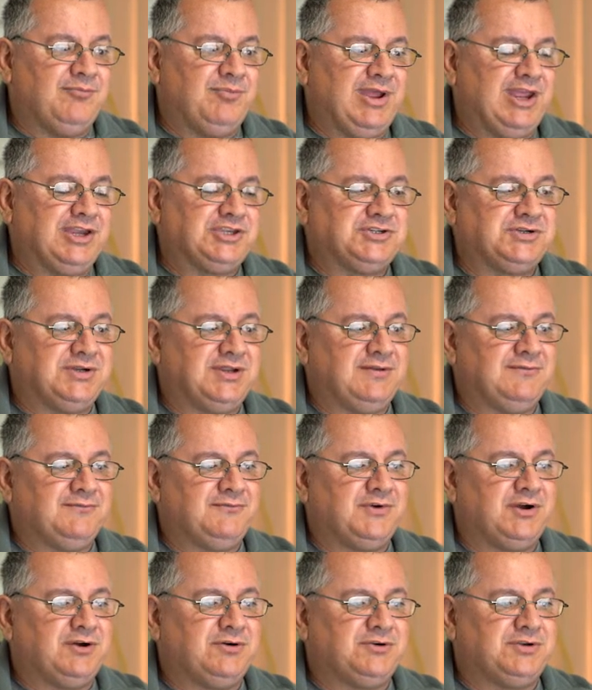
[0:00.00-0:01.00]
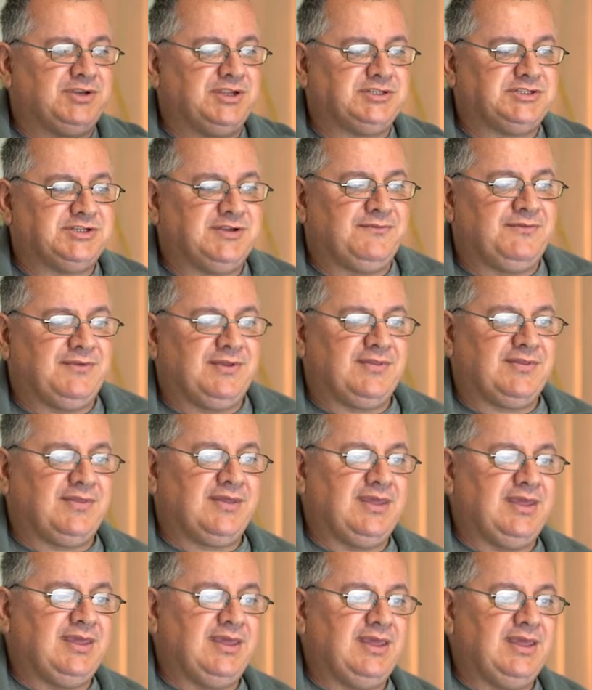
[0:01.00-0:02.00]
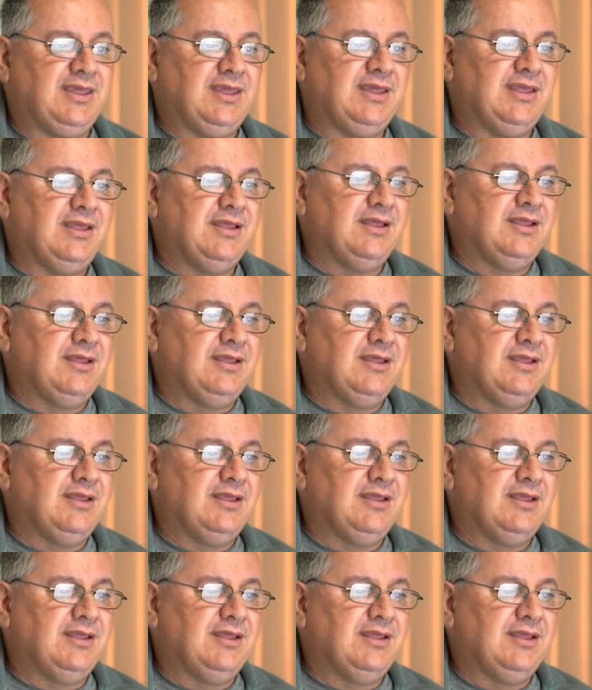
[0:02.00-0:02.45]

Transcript: battery voltage, if you see here,